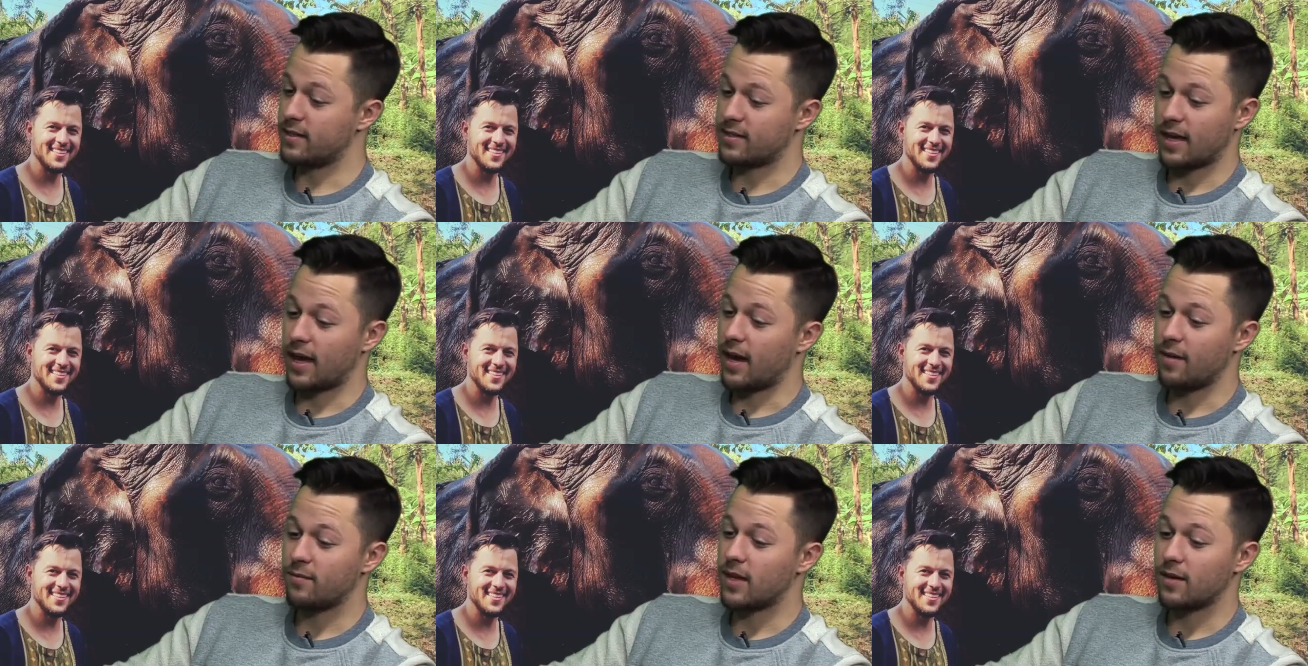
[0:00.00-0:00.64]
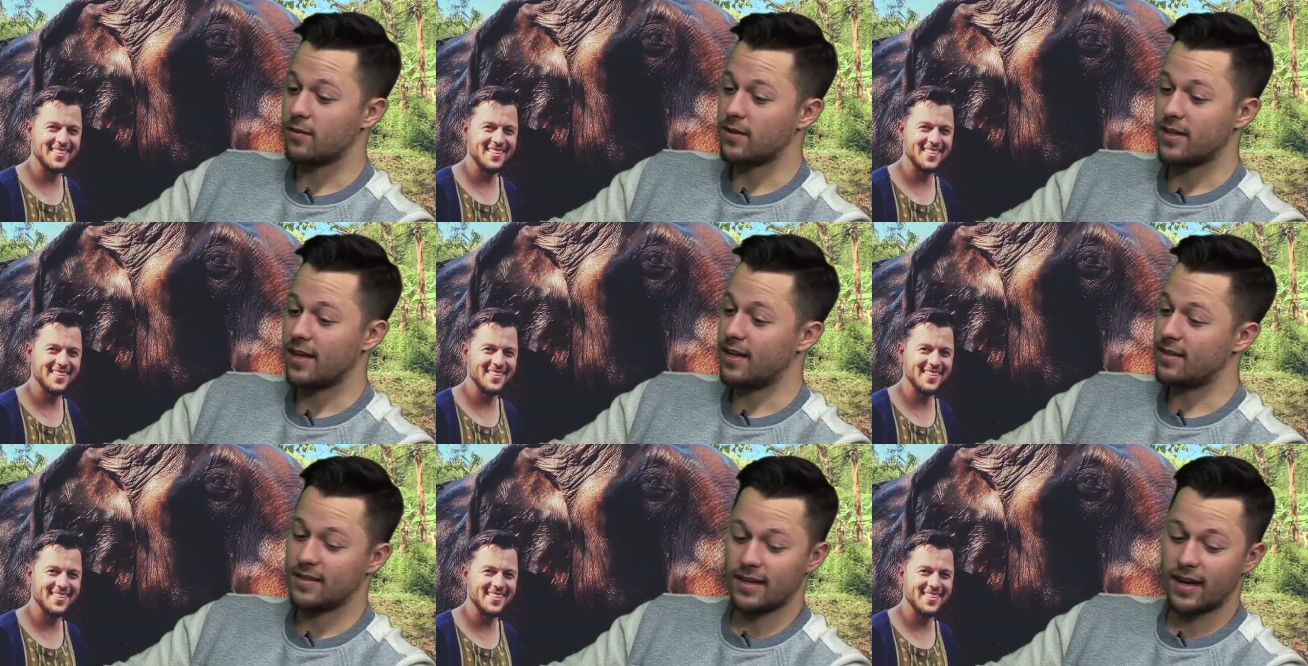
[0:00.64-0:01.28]
Speaker 1: I've never tasted
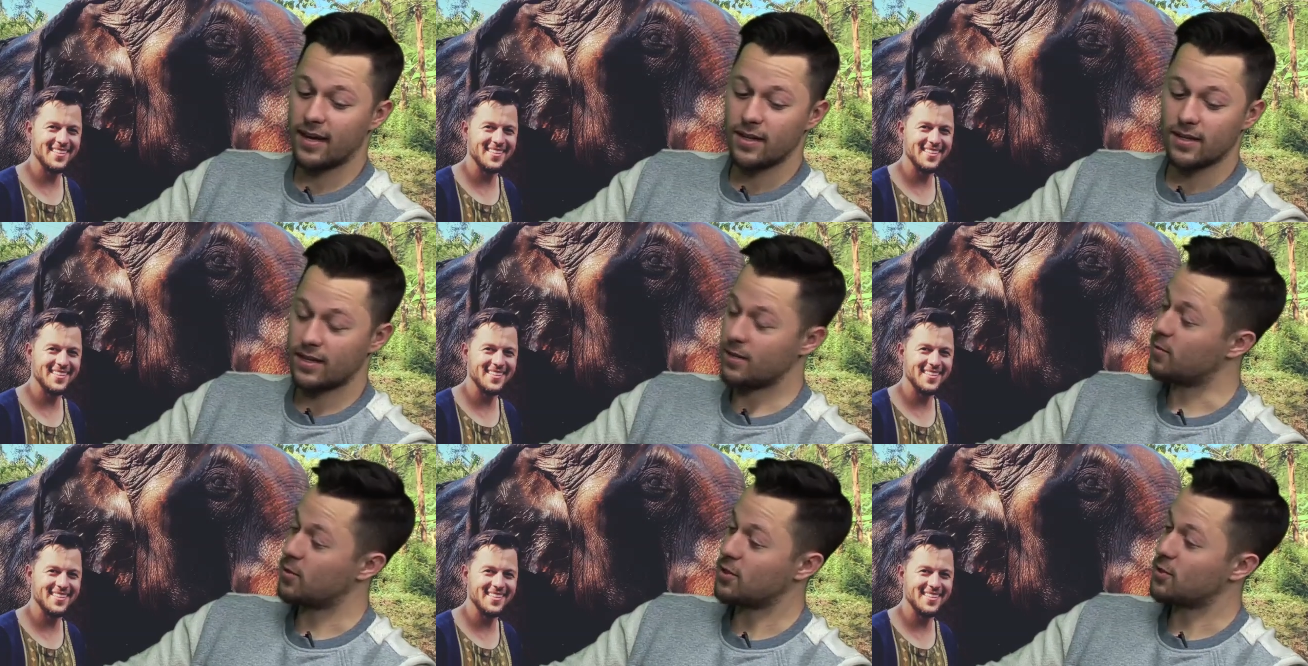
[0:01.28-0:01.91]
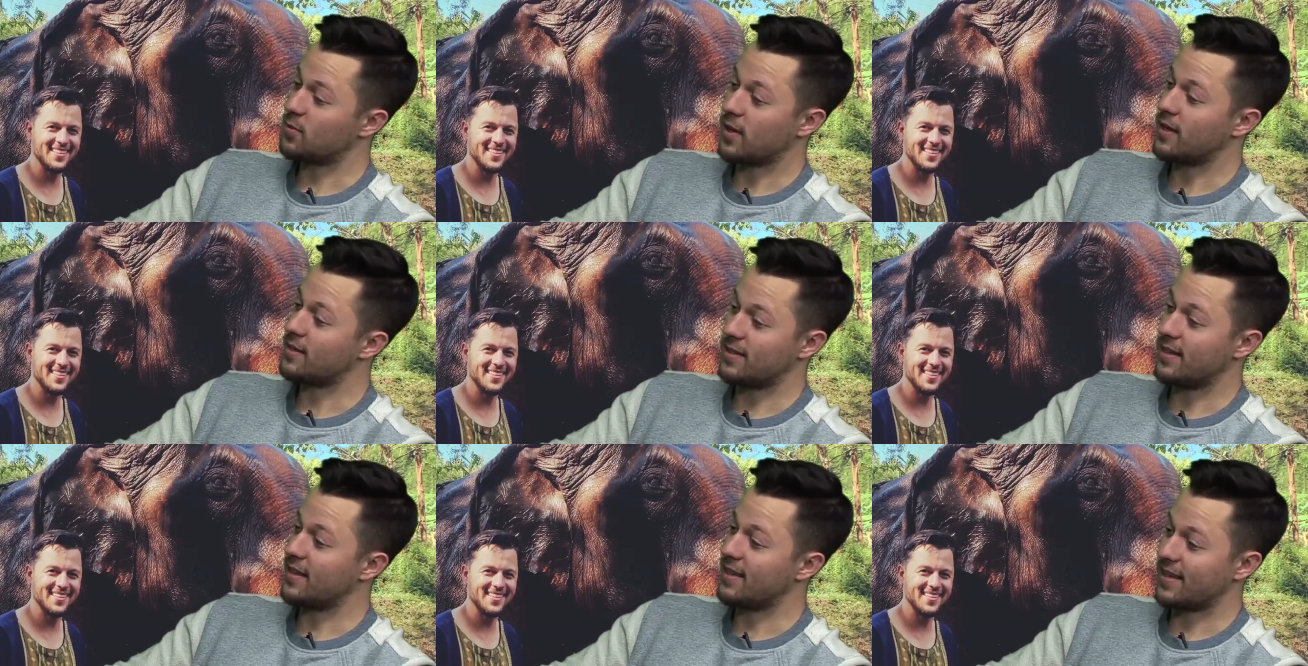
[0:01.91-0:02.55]
anything more spicy. Were
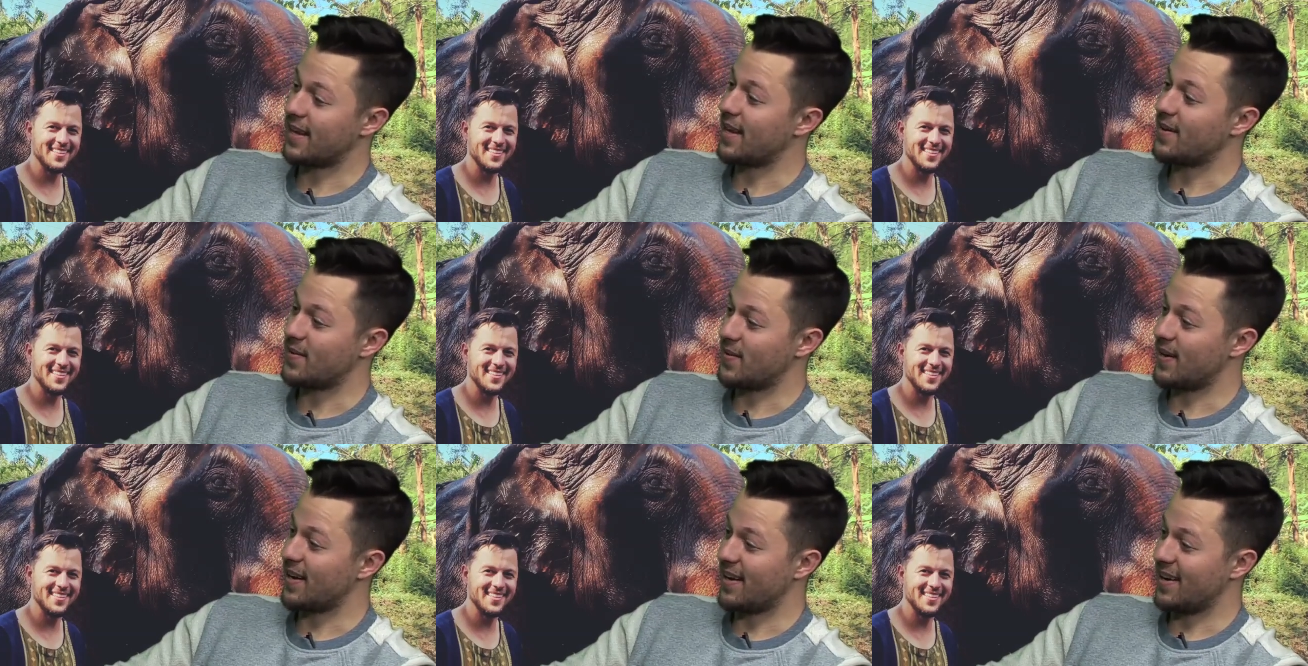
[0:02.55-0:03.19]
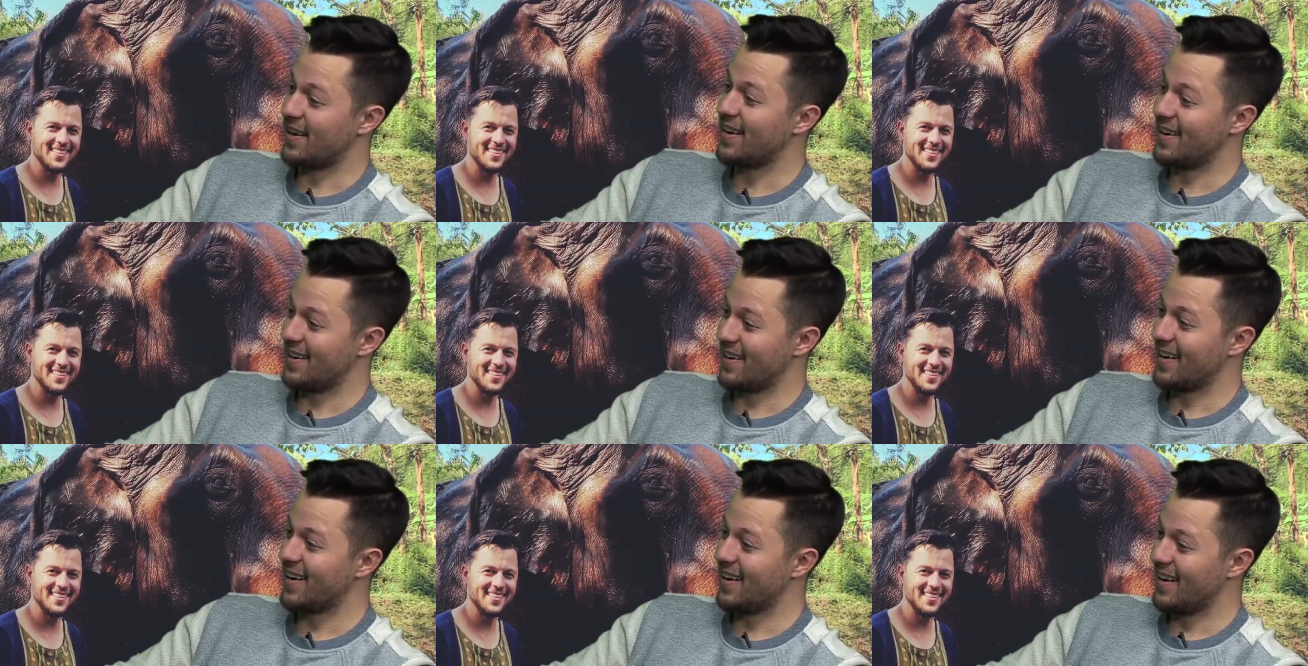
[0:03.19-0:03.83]
you? did you get like?
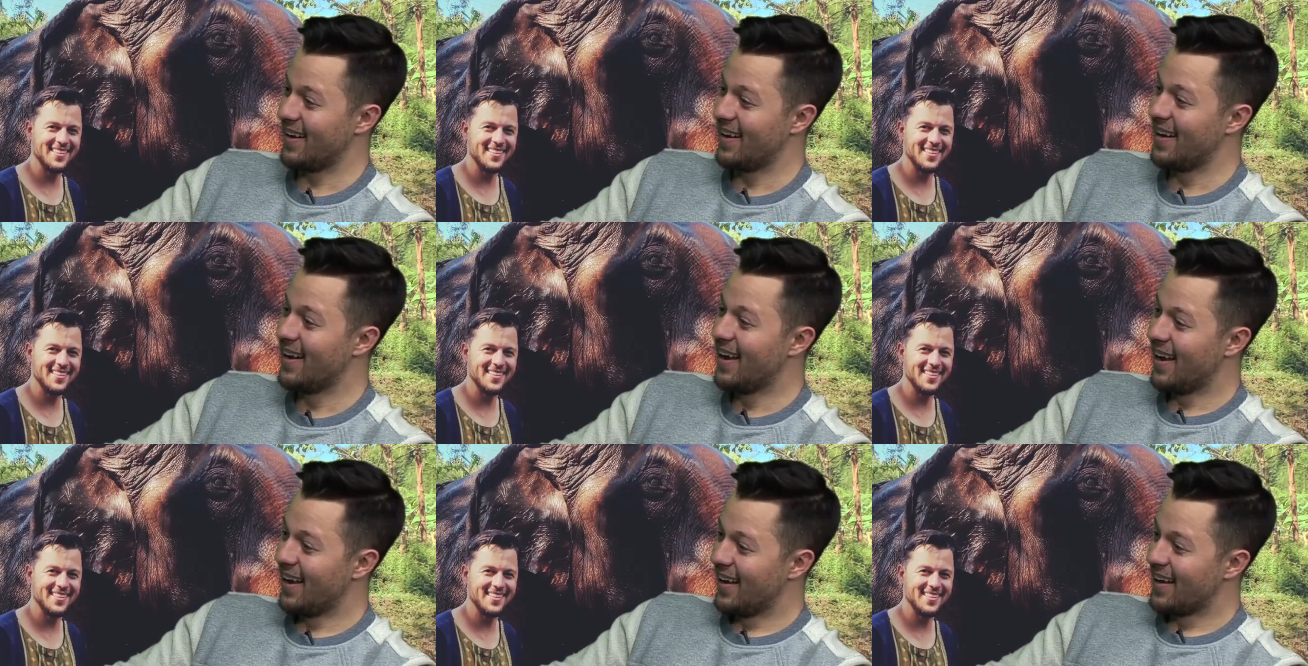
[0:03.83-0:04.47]
Did you get like